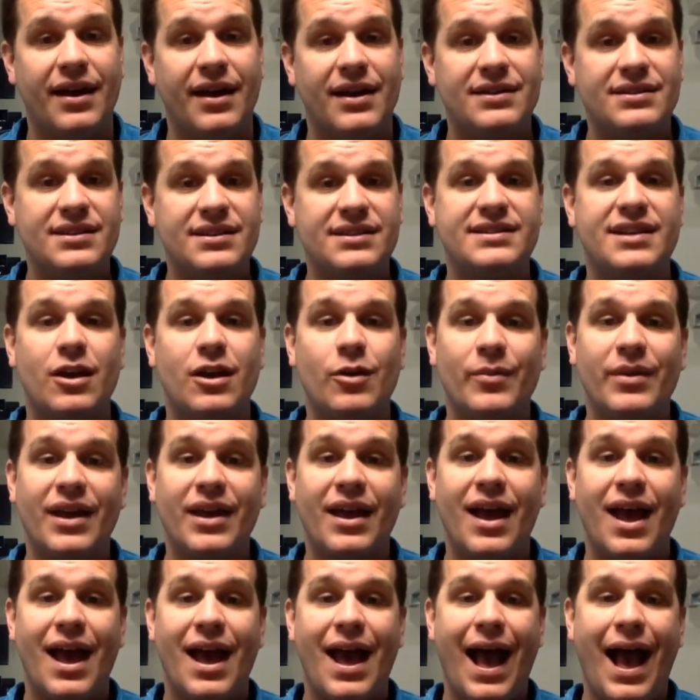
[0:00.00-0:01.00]
to tell
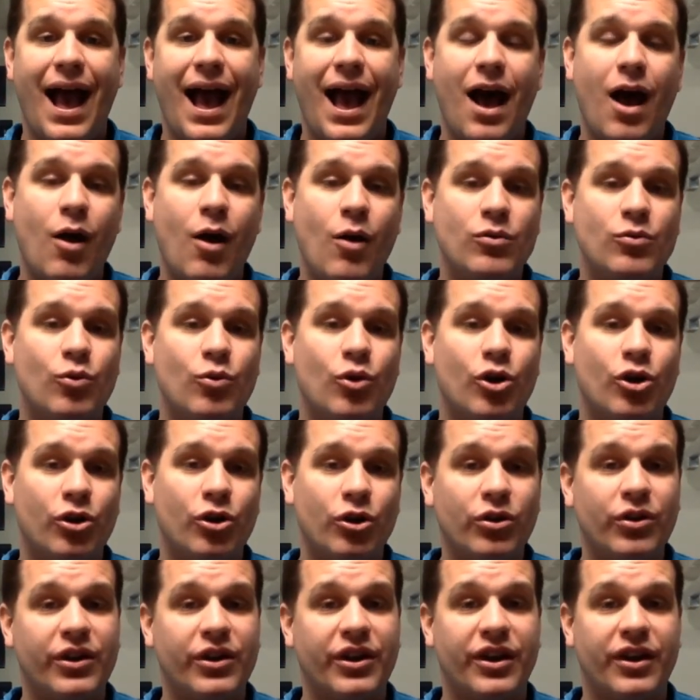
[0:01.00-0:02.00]
me how
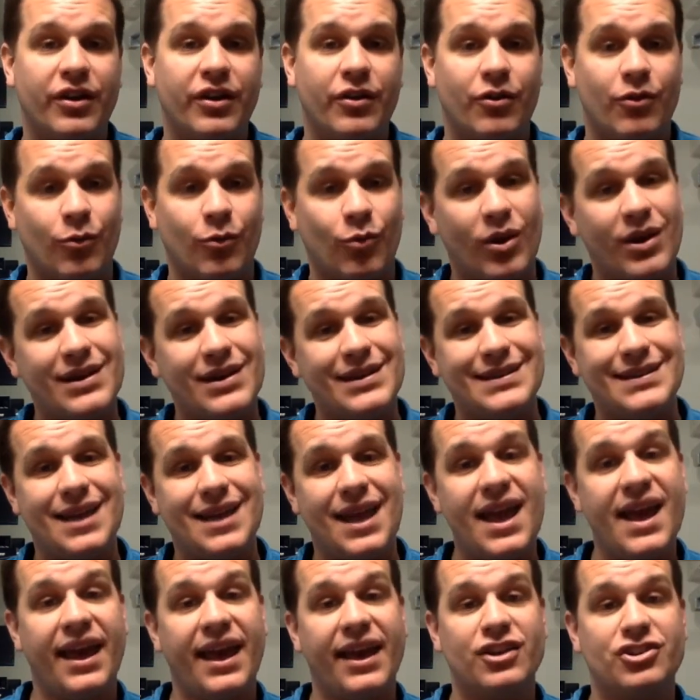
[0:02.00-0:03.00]
early or what
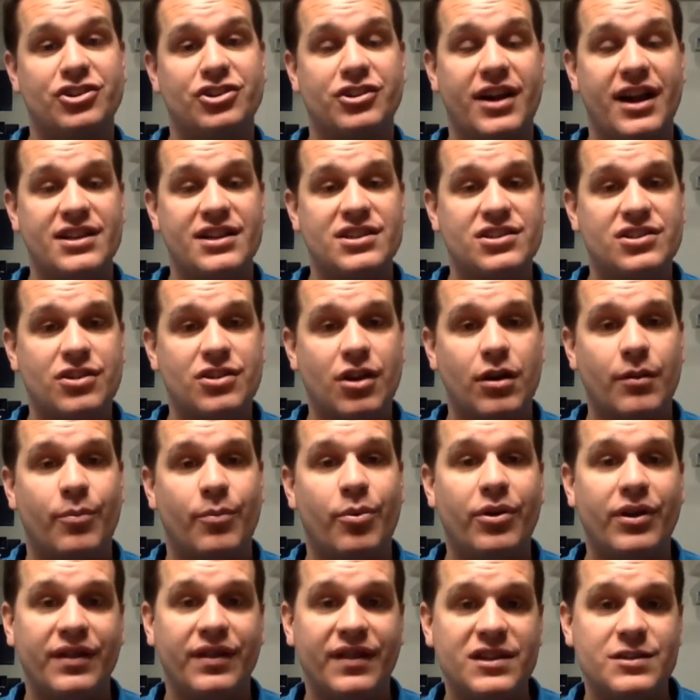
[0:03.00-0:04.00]
day should I start
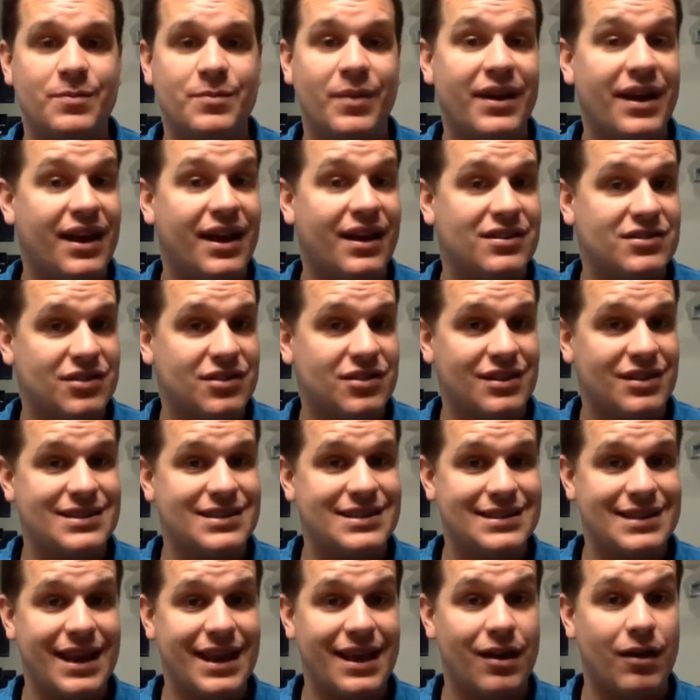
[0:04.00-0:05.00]
putting these bananas on
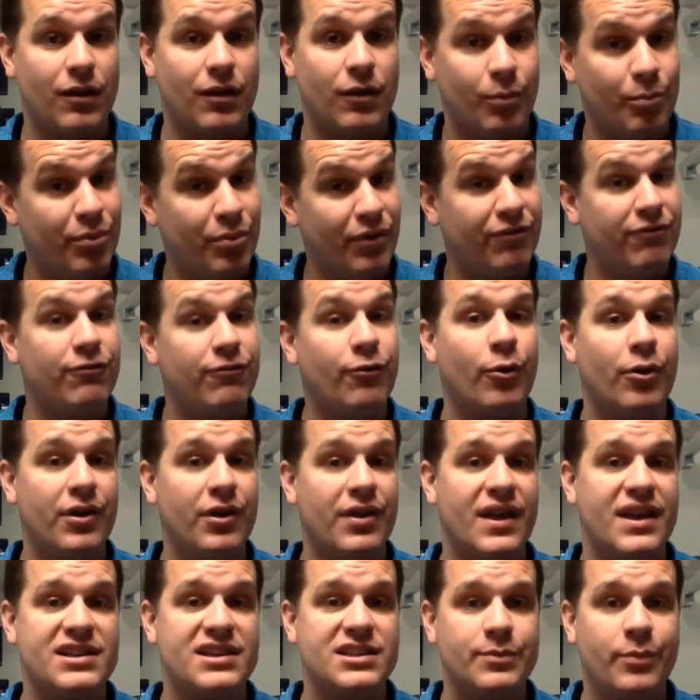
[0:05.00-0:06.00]
sale before
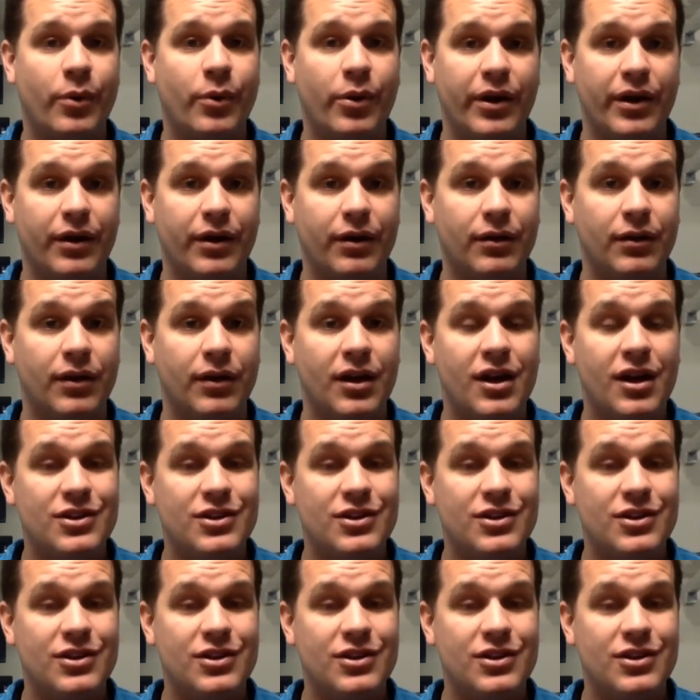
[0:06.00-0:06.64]
they spoil,